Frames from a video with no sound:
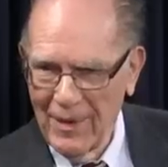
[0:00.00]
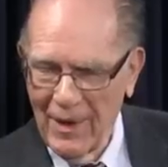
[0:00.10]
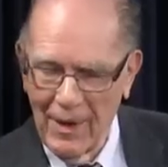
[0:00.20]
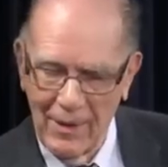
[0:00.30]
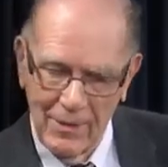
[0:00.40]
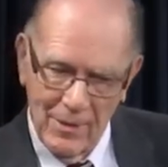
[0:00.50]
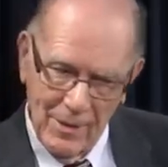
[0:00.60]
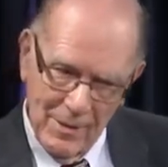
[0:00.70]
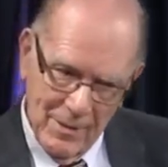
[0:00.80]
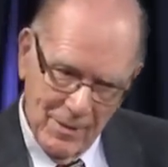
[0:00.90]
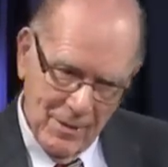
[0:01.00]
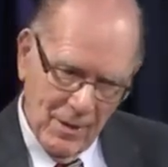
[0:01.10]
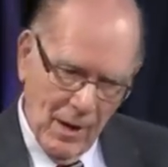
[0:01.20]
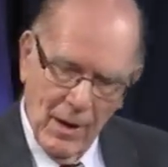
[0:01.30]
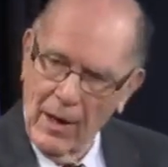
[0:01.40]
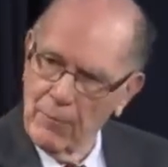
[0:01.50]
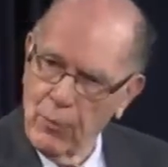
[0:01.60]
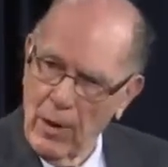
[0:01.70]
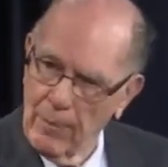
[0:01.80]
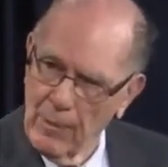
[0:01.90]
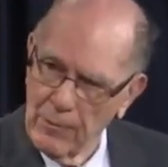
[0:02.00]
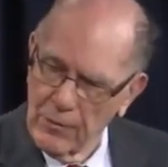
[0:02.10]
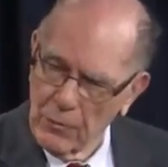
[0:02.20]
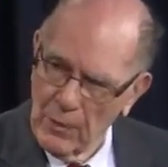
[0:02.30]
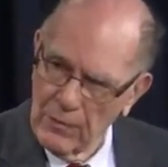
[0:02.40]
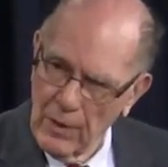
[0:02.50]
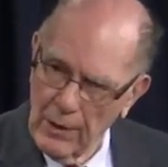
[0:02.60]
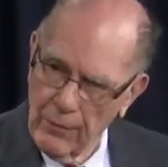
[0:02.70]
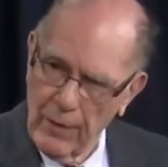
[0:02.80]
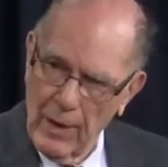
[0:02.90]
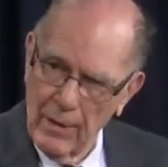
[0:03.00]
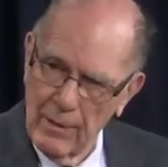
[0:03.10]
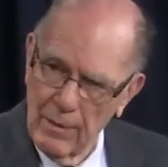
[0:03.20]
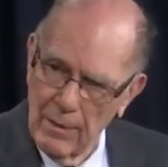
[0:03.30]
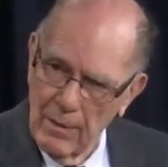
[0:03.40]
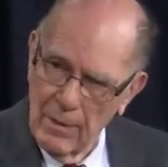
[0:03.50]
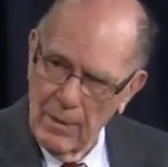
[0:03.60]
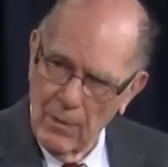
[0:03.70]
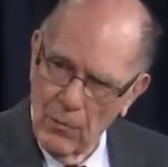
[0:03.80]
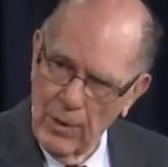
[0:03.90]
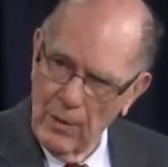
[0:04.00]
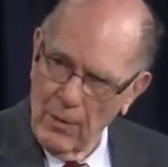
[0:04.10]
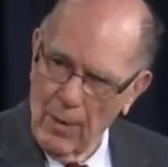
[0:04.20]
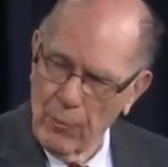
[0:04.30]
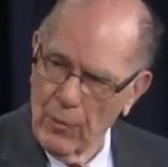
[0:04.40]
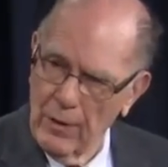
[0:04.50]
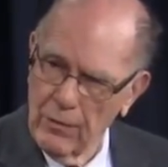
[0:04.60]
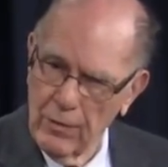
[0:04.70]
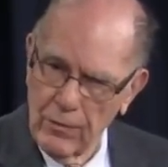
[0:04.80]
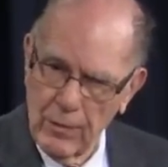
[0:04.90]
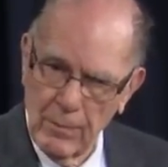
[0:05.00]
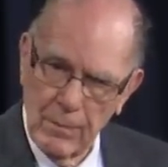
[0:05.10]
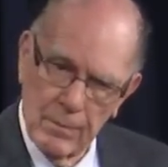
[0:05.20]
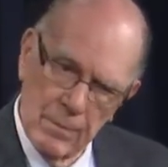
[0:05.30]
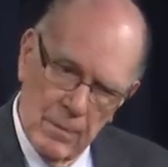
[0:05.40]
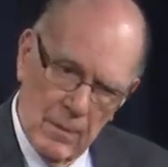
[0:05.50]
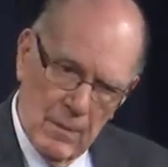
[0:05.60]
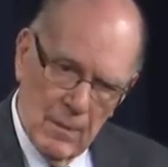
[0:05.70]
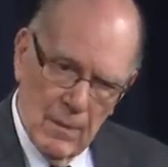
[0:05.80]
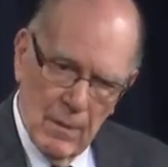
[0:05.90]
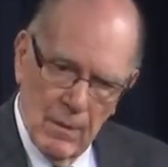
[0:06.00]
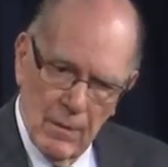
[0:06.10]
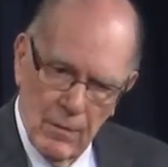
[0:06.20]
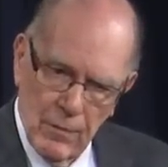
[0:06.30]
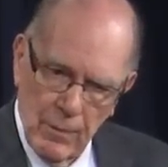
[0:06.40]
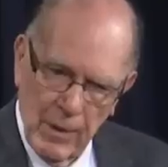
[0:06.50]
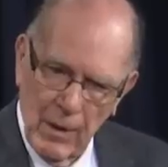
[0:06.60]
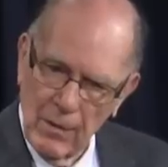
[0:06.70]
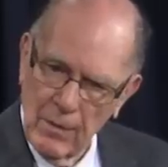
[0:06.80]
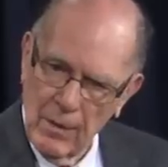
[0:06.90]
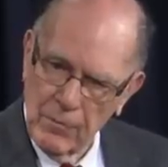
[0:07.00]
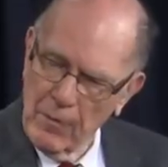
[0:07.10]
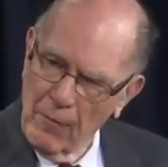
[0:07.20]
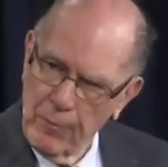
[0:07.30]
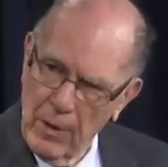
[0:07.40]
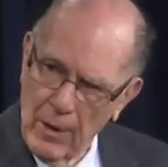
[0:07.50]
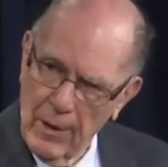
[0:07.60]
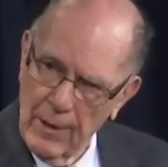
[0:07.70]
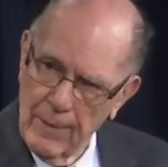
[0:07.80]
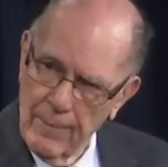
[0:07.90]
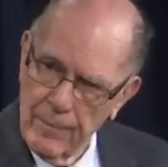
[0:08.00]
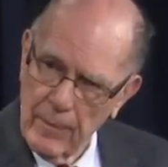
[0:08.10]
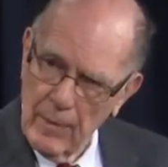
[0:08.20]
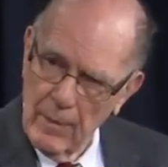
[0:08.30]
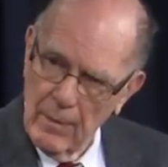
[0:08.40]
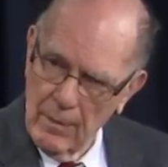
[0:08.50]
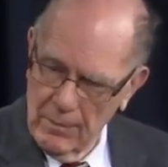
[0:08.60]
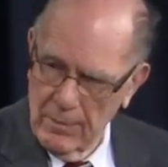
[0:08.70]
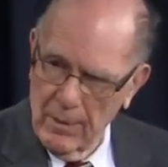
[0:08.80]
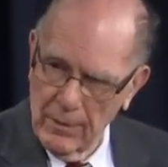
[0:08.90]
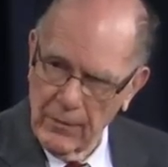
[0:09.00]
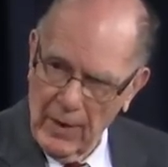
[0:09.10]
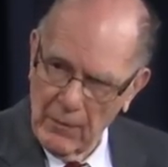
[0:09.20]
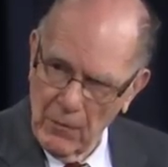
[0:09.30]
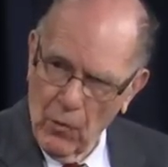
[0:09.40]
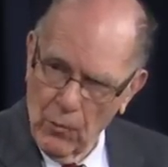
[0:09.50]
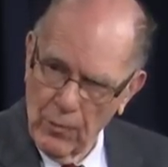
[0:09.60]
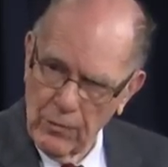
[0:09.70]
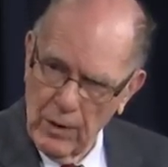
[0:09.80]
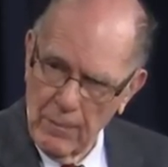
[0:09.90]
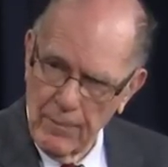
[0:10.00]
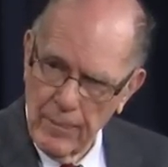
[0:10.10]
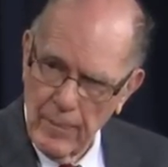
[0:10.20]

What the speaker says: And I had problems as a result of that, real operations from the FBI under that old regime.